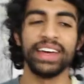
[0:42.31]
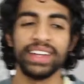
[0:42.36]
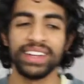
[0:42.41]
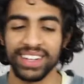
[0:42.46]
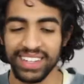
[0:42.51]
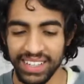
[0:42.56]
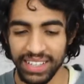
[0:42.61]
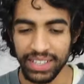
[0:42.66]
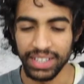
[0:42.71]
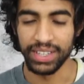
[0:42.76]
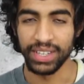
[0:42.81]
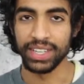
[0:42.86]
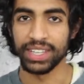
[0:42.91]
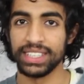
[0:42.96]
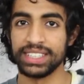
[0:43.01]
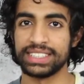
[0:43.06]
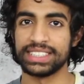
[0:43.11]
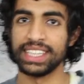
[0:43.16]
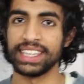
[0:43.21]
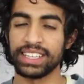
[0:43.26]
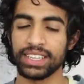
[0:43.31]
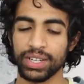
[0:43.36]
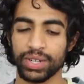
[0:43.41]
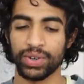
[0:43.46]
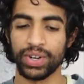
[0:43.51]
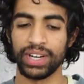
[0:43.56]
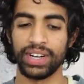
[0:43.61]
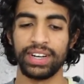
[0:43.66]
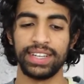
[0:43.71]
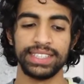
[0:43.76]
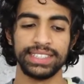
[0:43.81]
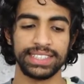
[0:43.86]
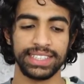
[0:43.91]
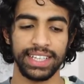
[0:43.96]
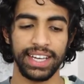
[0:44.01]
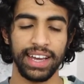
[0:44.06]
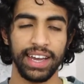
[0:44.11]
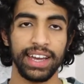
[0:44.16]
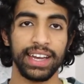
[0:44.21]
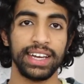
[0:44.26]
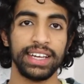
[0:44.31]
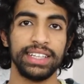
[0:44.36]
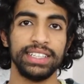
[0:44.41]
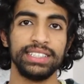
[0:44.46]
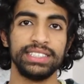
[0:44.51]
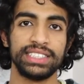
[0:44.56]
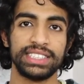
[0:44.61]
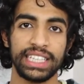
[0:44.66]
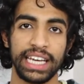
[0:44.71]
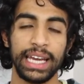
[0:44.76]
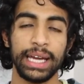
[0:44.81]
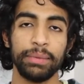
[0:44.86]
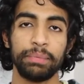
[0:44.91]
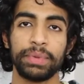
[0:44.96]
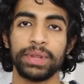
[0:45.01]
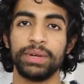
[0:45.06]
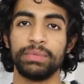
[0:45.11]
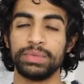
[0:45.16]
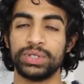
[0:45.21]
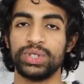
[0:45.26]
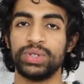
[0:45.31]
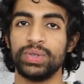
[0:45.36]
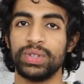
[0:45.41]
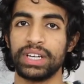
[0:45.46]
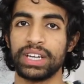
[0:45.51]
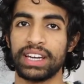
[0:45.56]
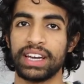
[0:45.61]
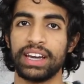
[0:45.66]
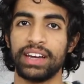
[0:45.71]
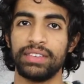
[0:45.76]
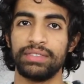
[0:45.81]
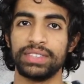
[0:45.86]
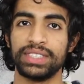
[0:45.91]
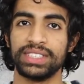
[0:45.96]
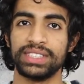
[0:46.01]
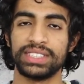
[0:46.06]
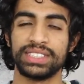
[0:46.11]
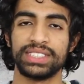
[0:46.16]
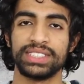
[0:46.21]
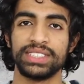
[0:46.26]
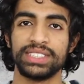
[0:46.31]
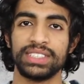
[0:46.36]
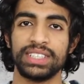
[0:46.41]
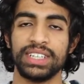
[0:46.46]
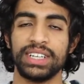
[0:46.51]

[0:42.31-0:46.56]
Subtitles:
then you're gonna take the crayons and tape them to the canvas.